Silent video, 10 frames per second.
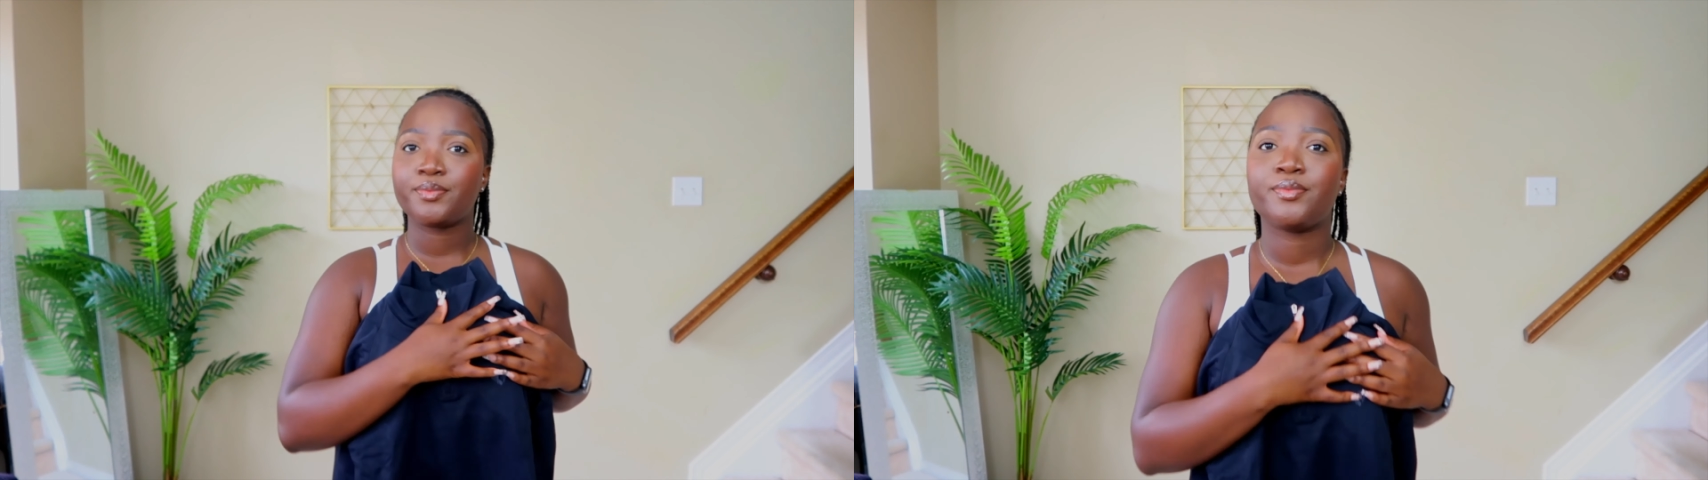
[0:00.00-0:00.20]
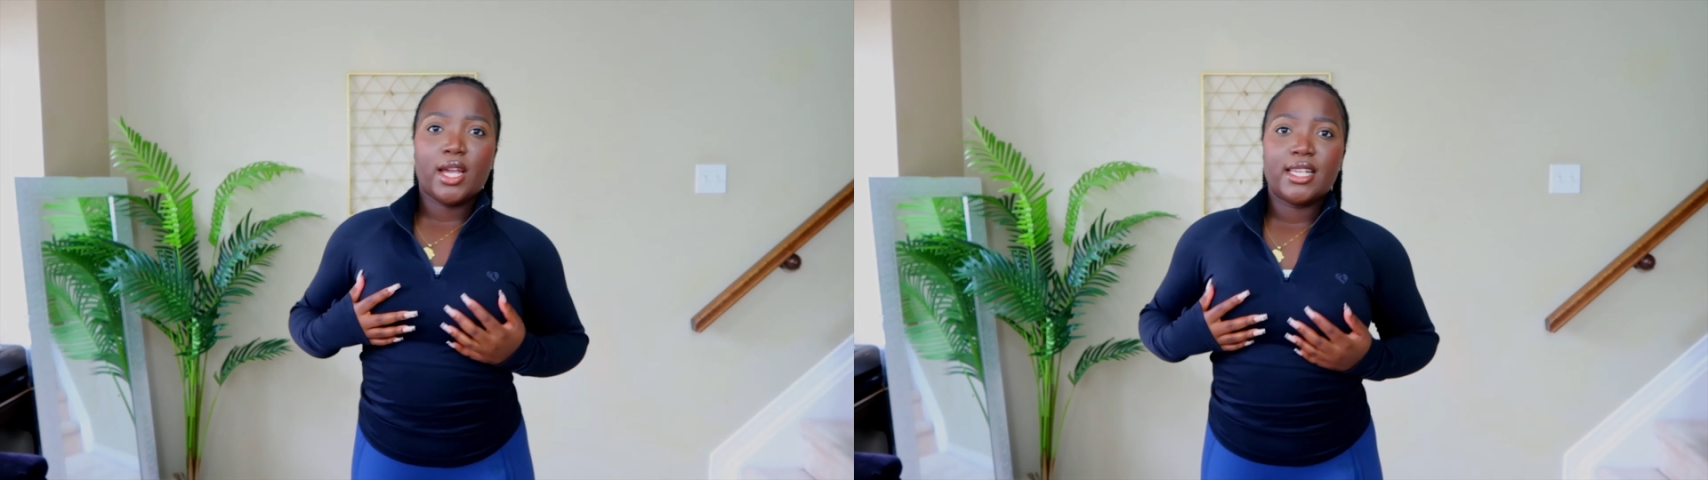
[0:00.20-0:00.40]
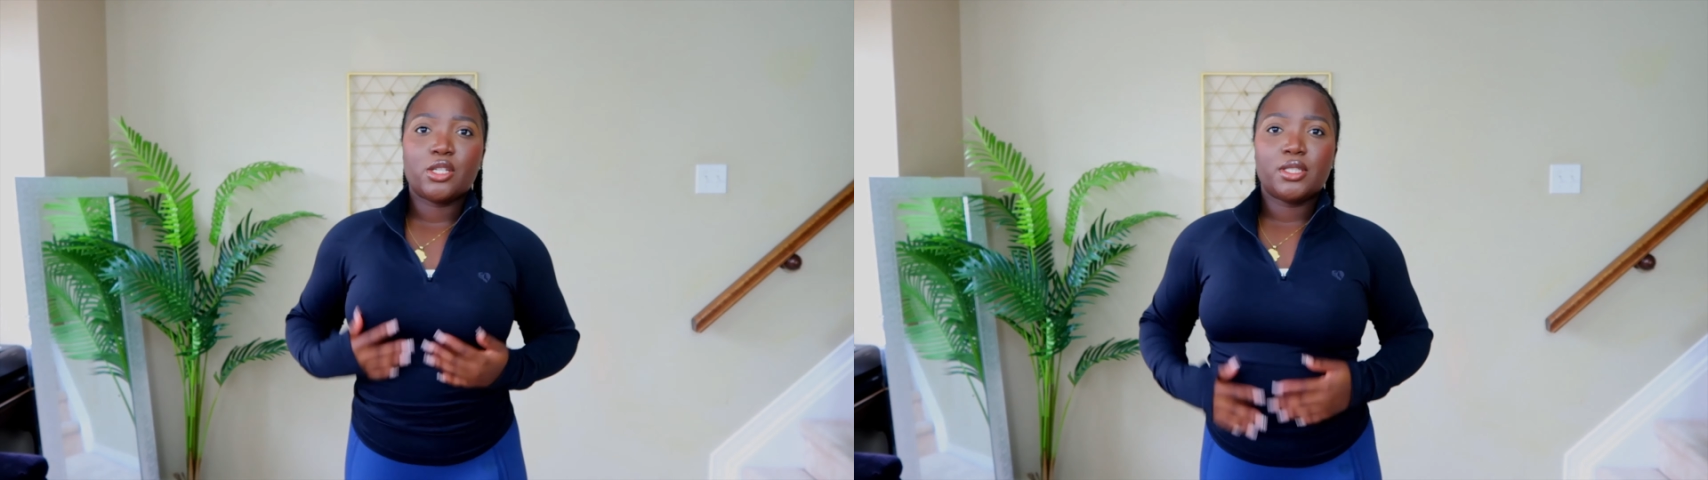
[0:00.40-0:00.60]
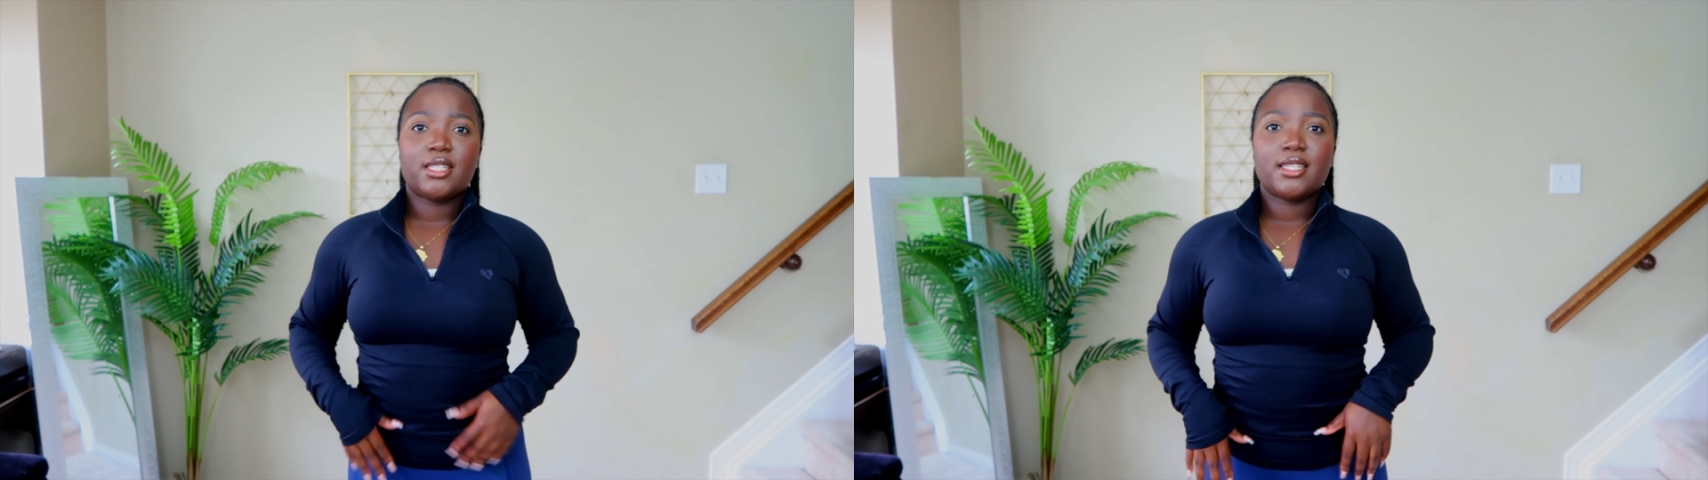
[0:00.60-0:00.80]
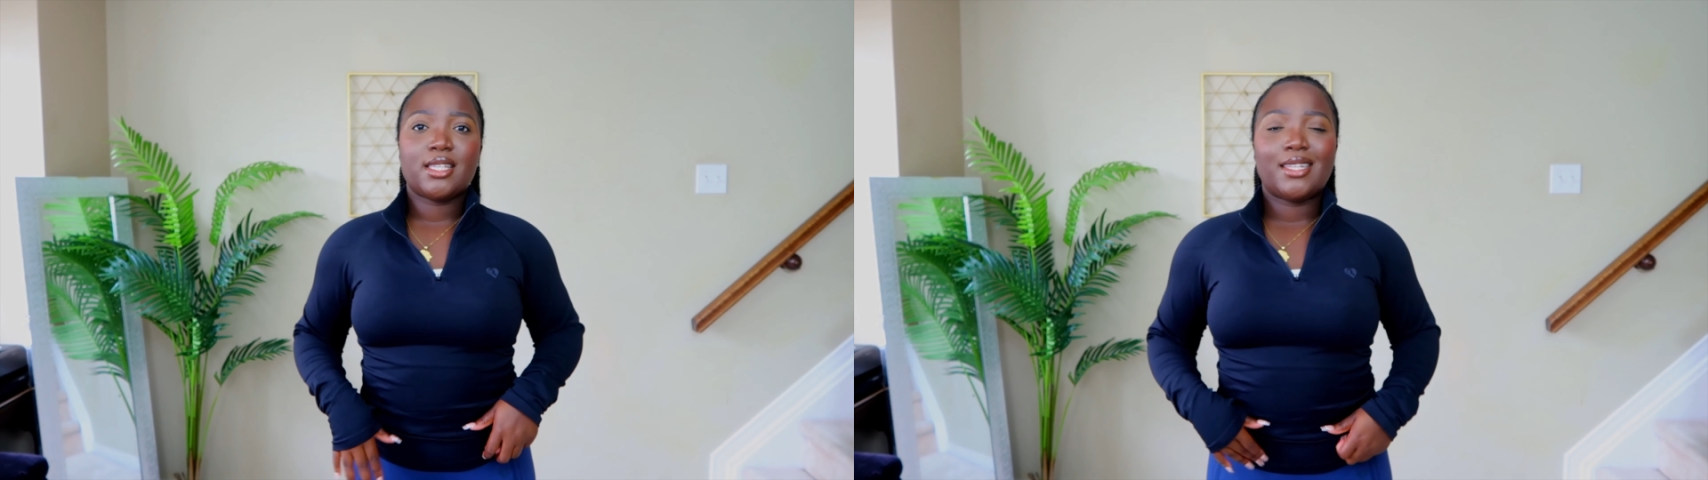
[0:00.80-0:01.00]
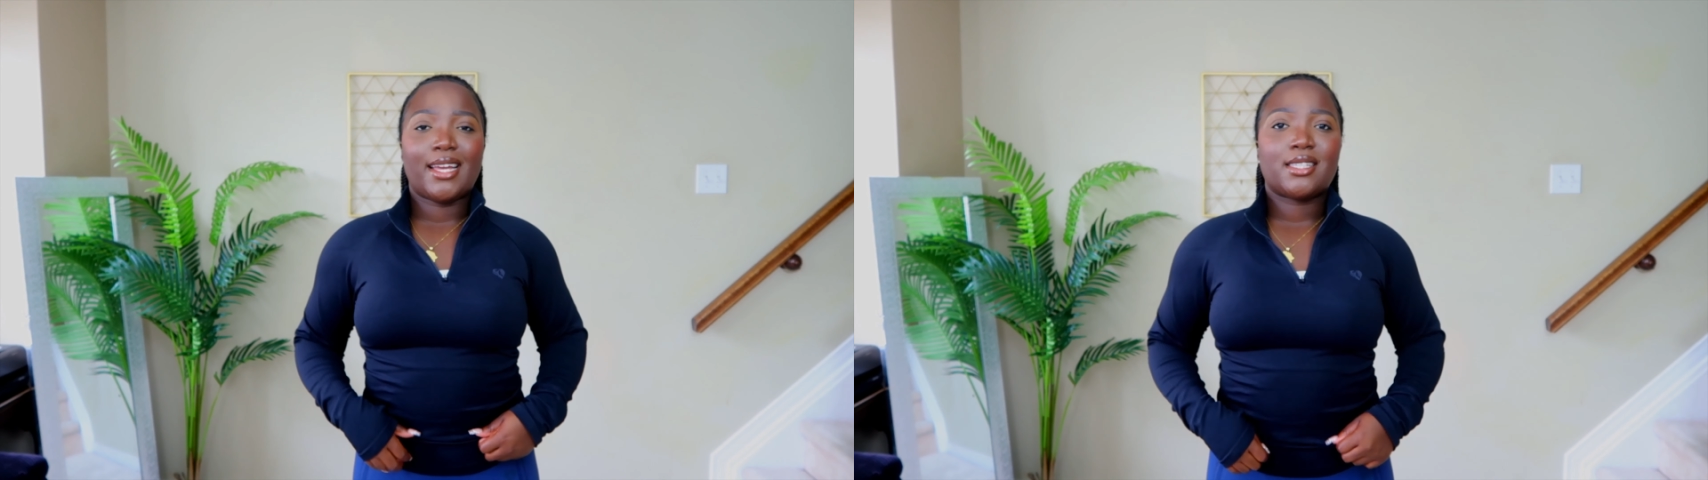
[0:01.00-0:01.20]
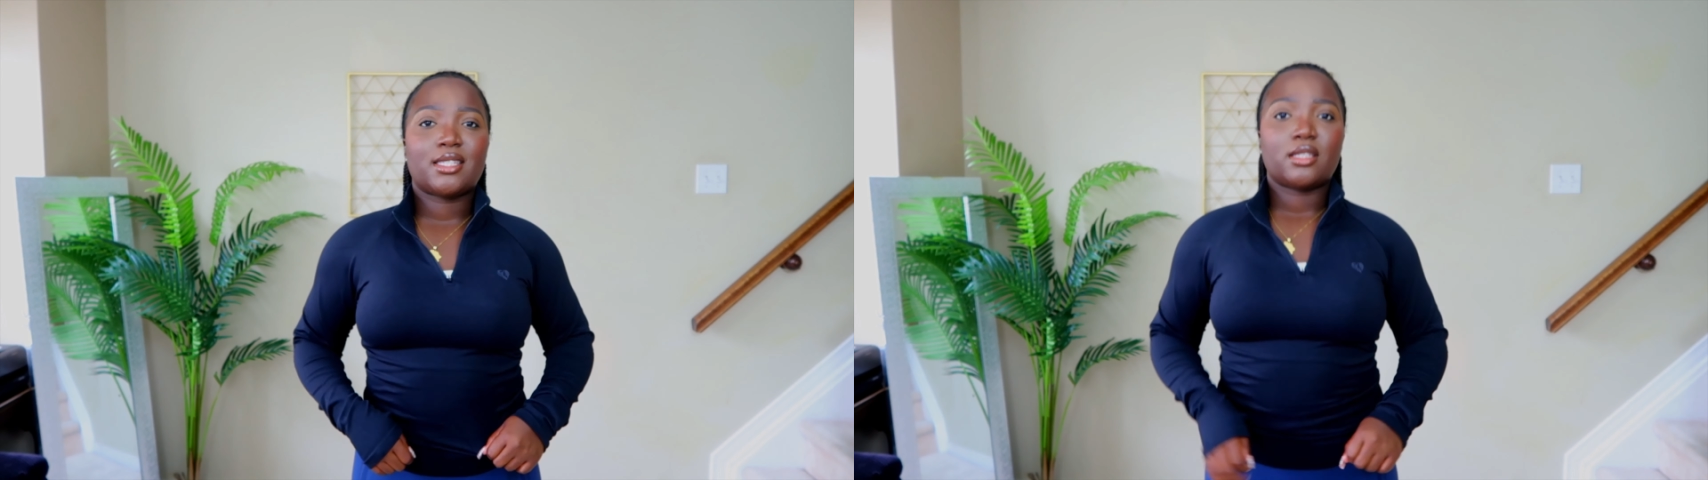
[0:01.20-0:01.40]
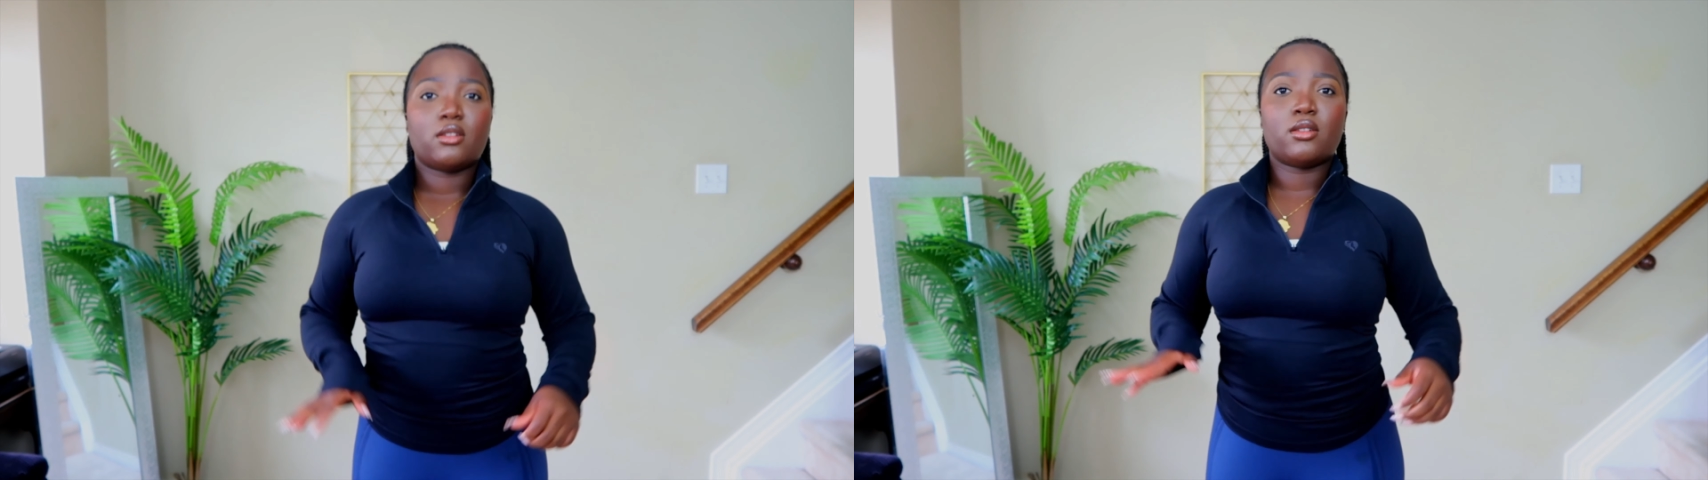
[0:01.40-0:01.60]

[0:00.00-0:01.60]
Okay, so this is the next